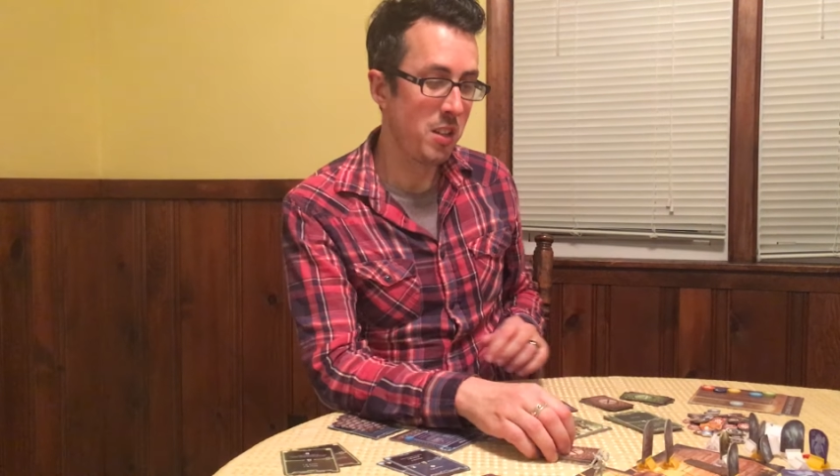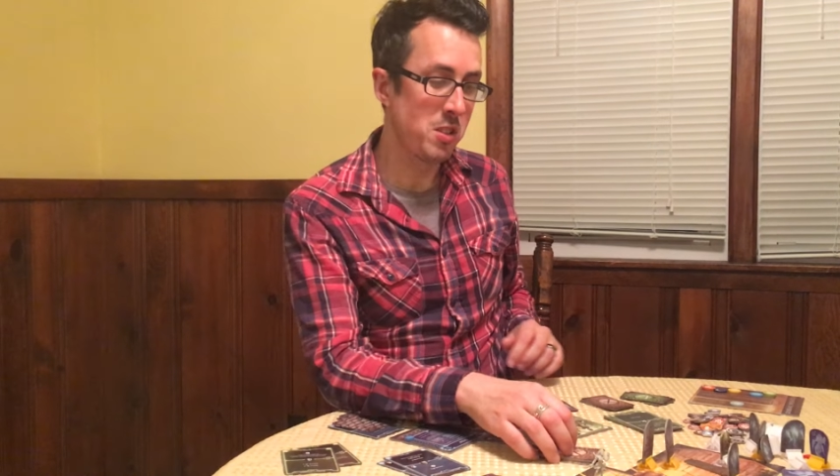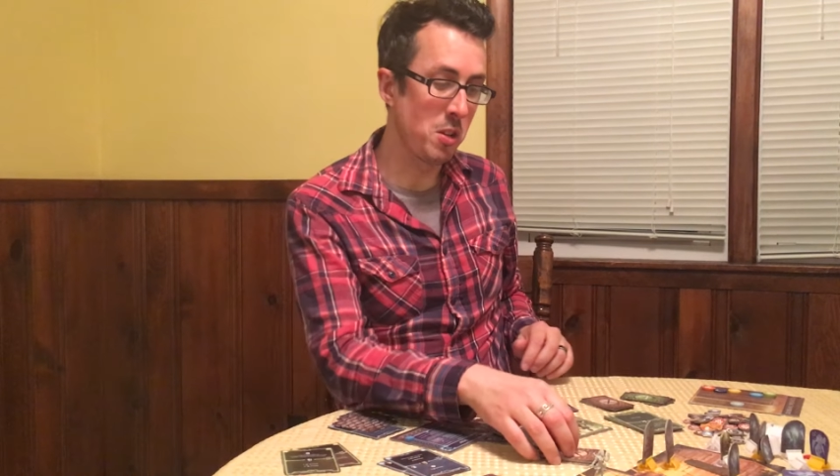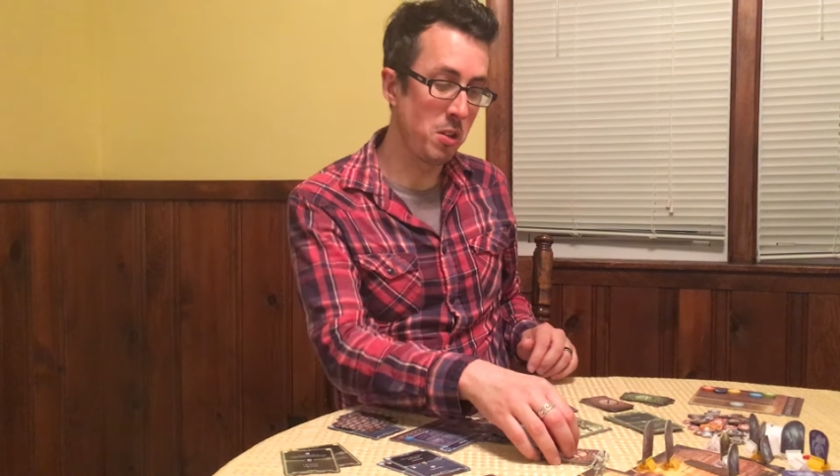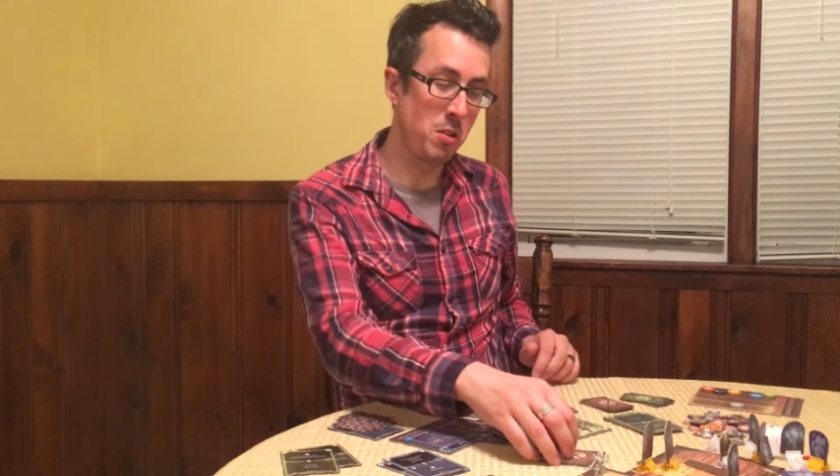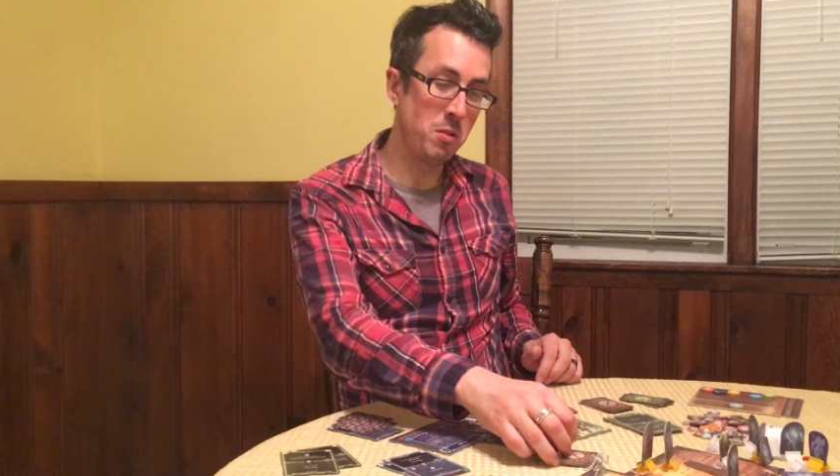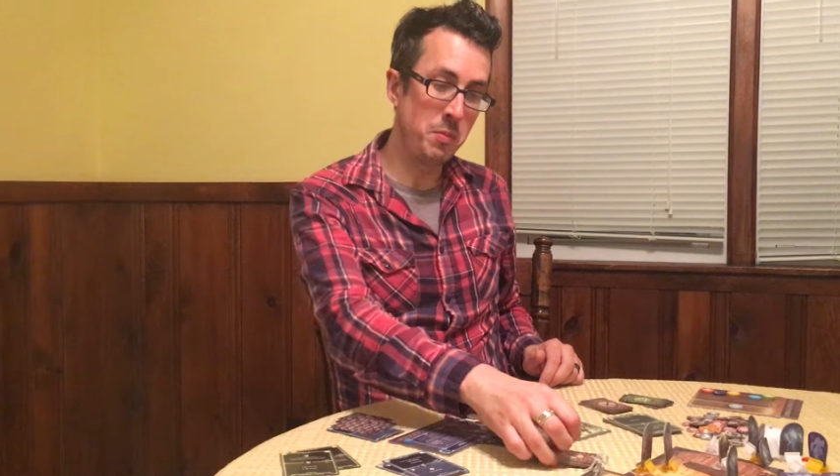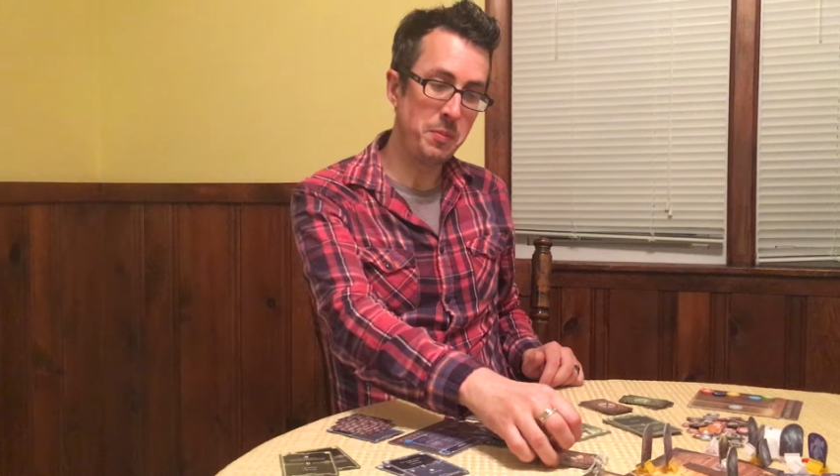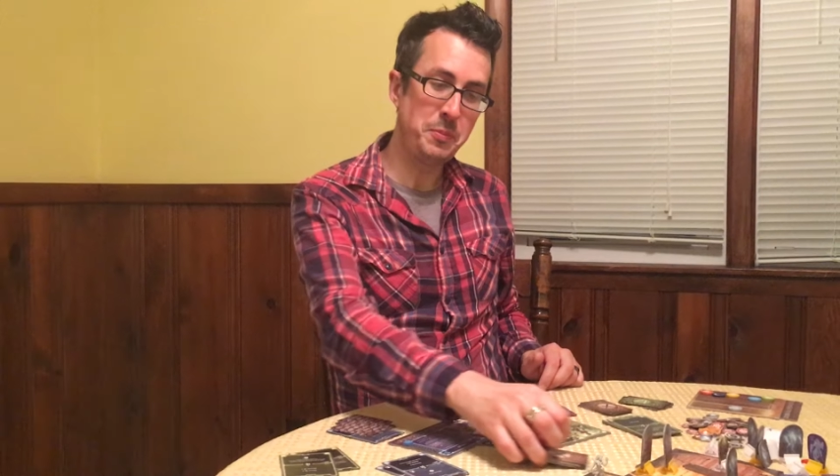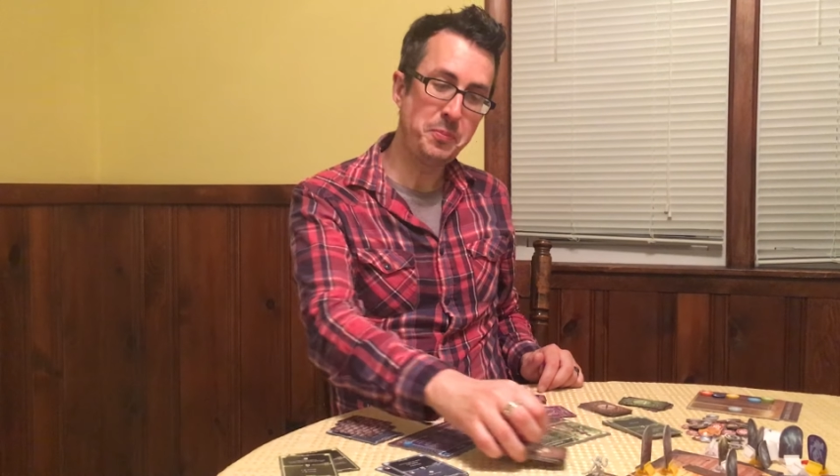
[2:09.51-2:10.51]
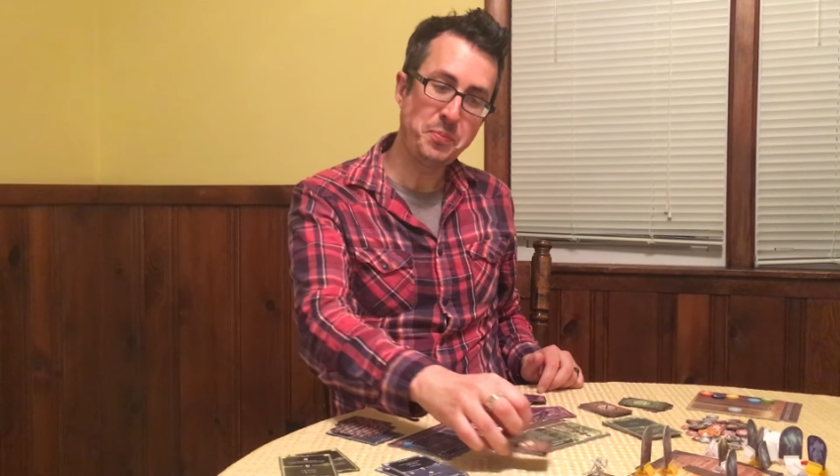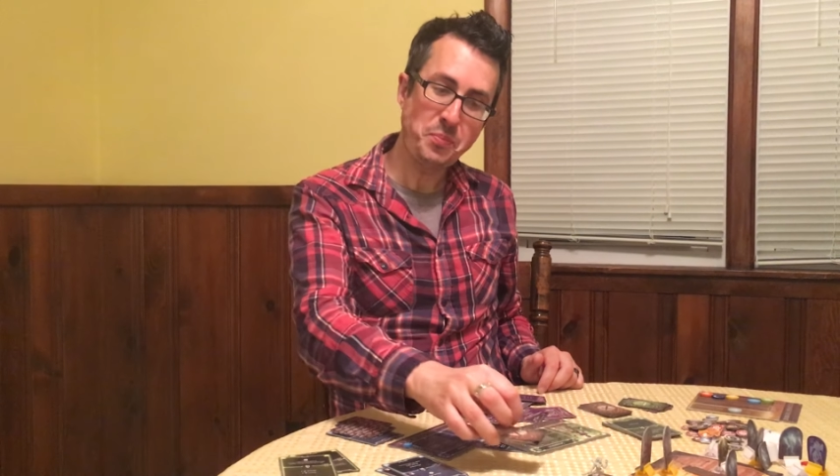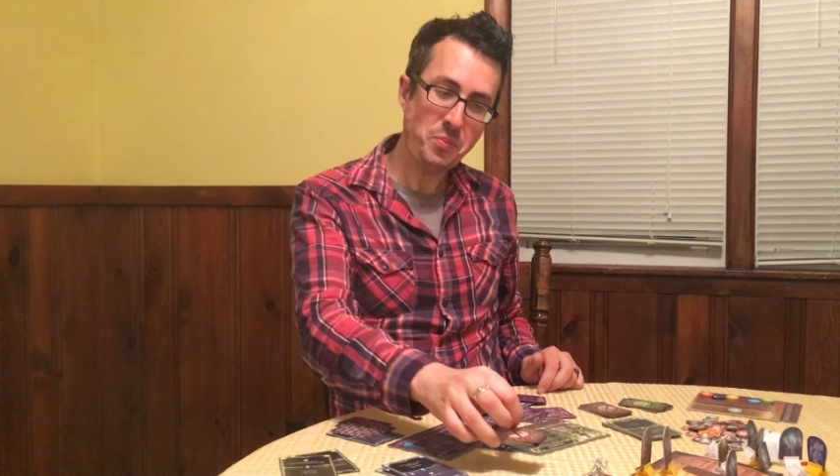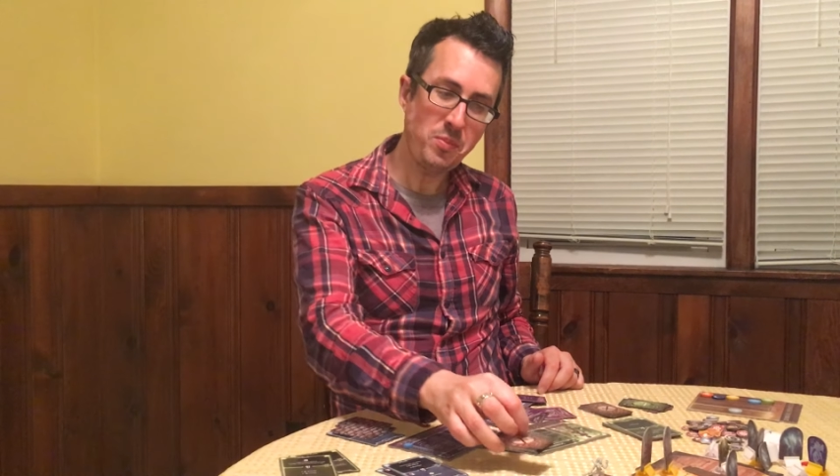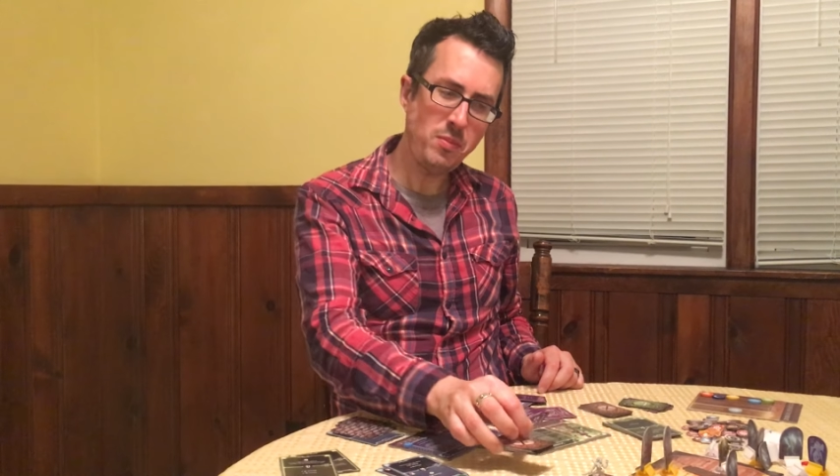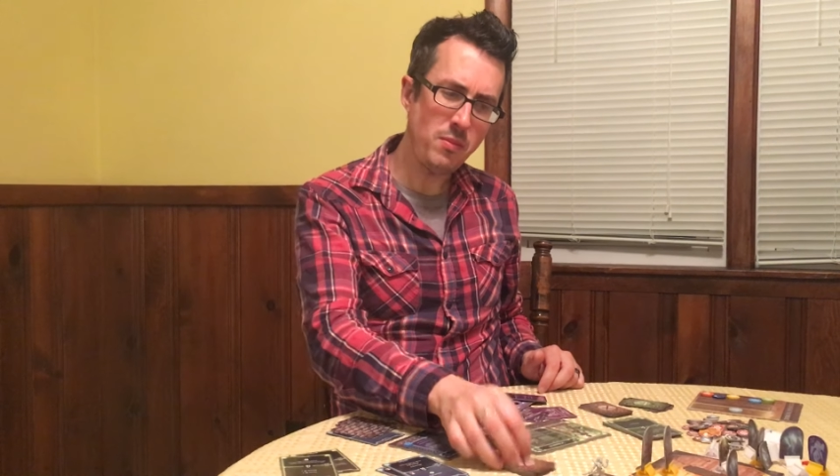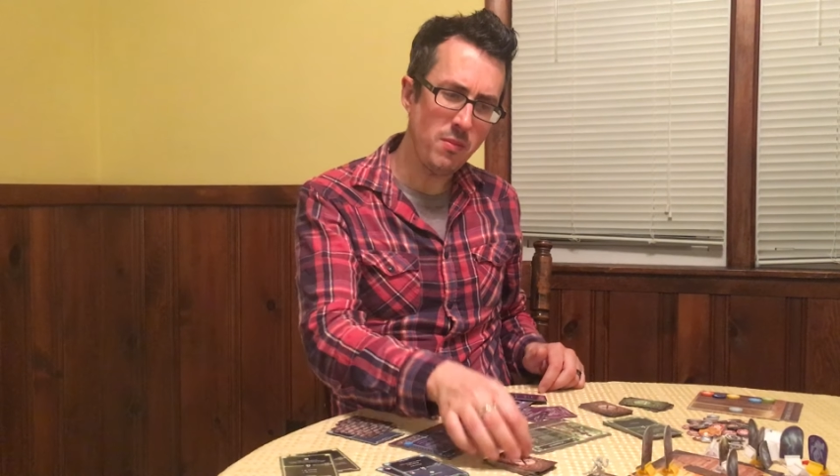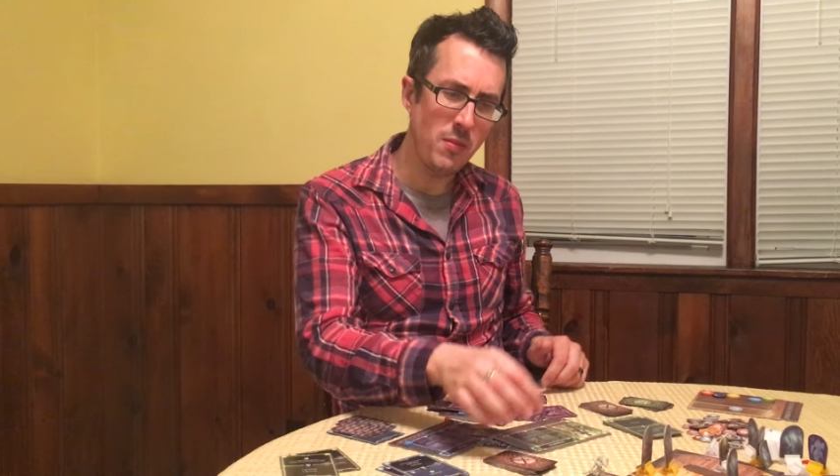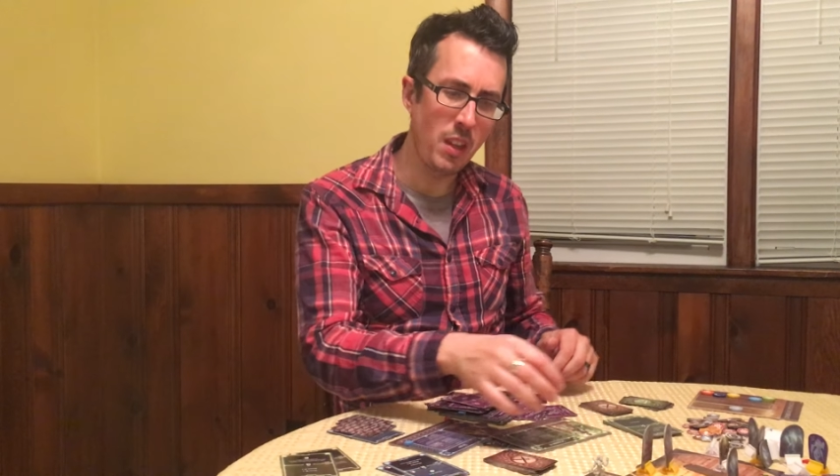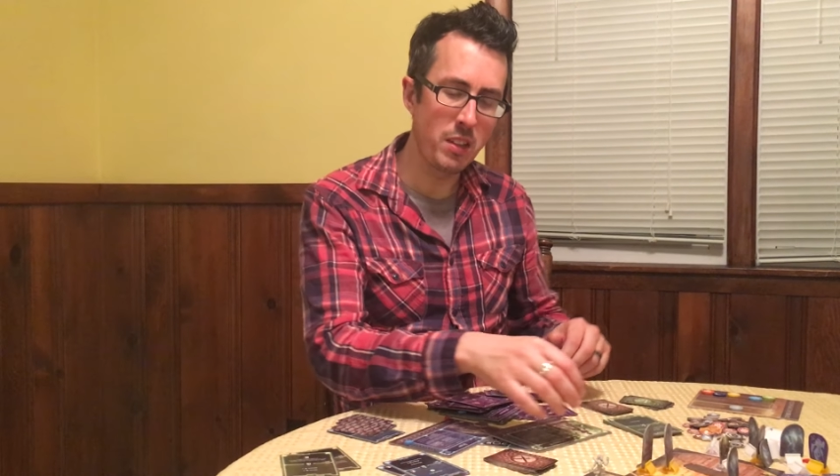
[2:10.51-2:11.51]
So,
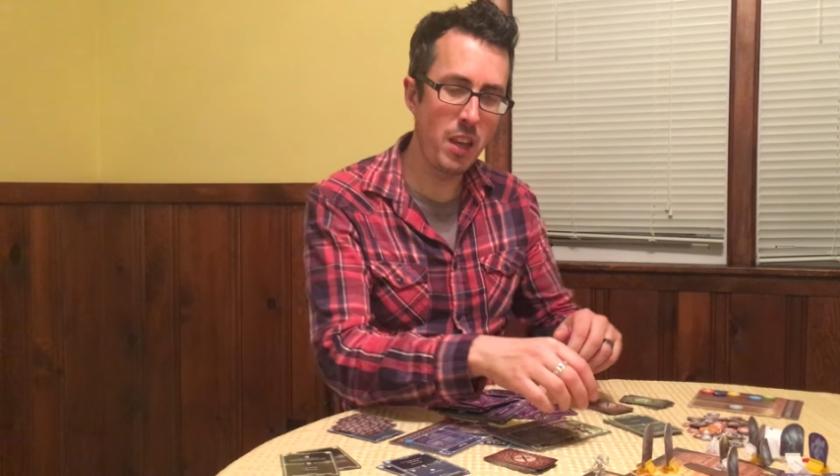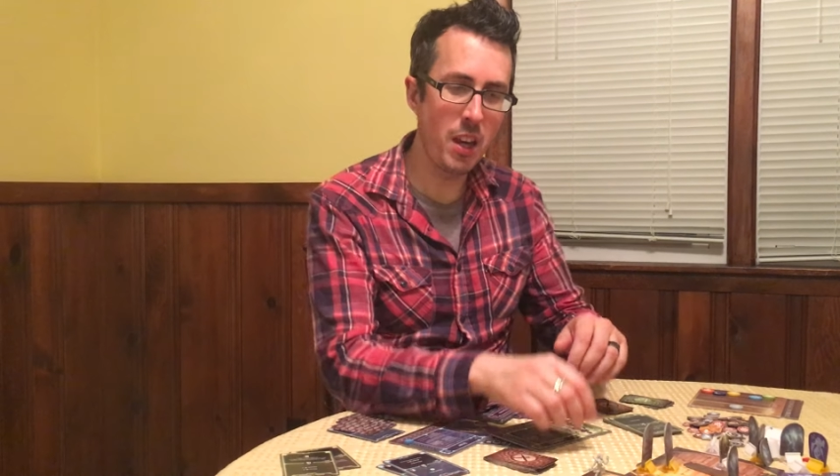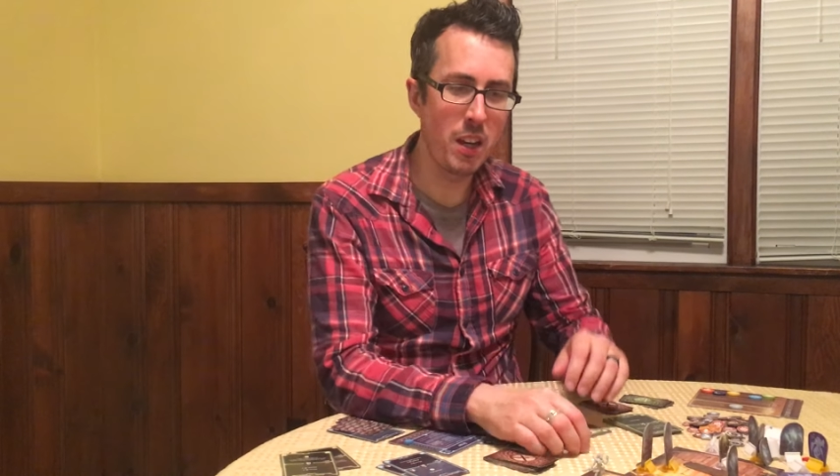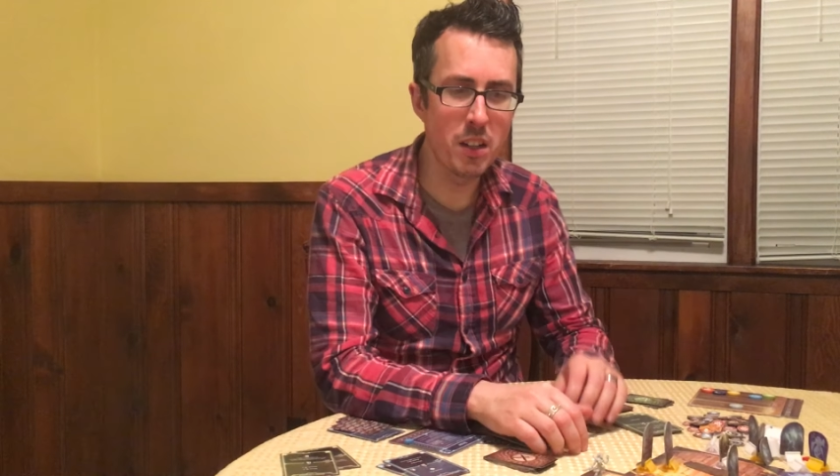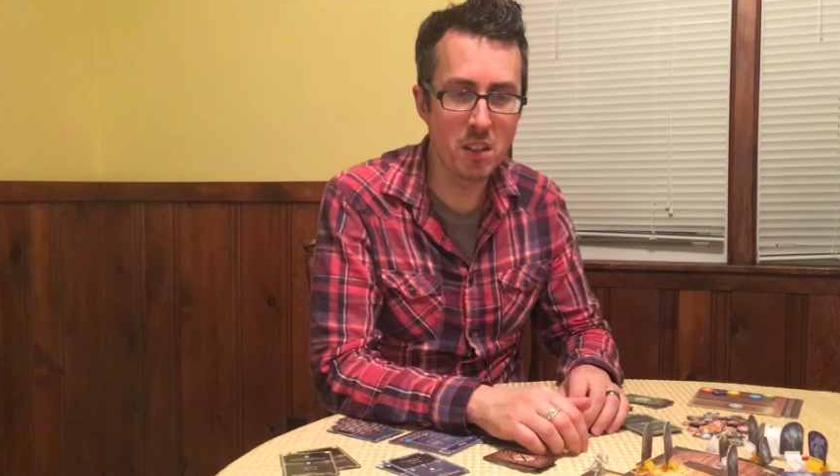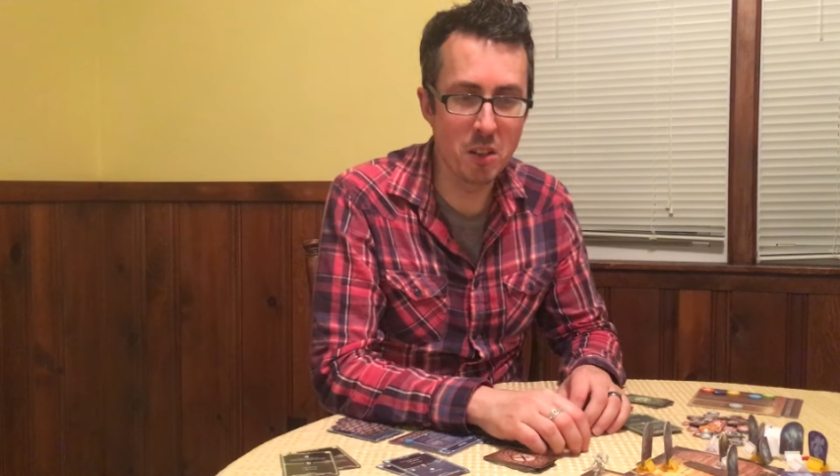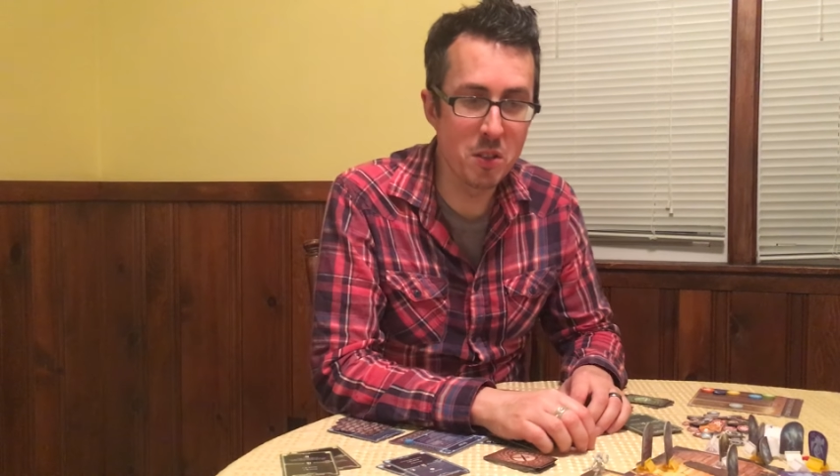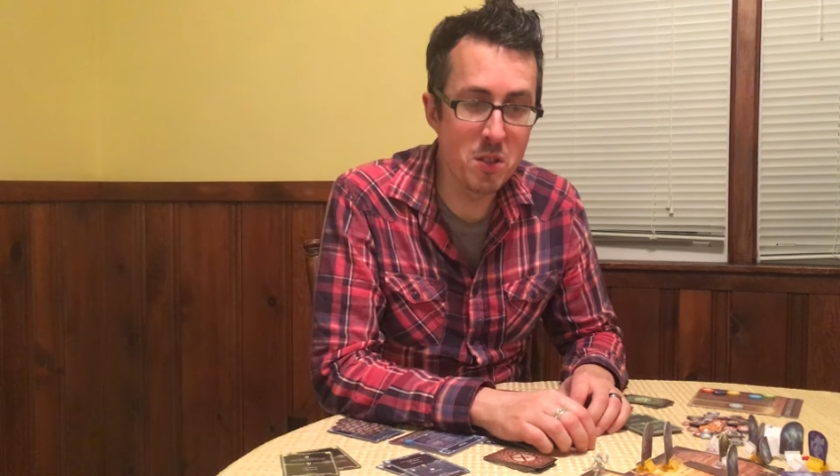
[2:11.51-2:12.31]
yeah, I don't know.